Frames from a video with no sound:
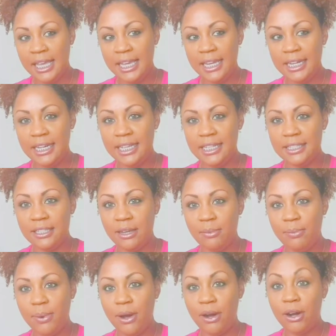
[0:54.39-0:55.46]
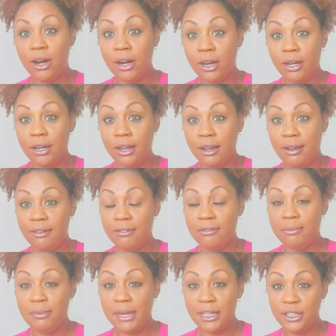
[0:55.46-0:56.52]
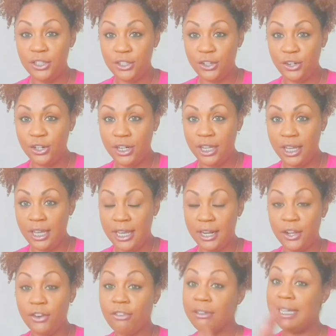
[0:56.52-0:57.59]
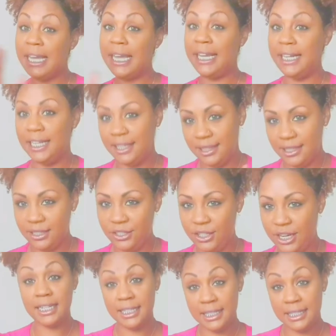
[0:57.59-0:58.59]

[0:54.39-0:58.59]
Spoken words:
it is a part of my journey in creating this channel.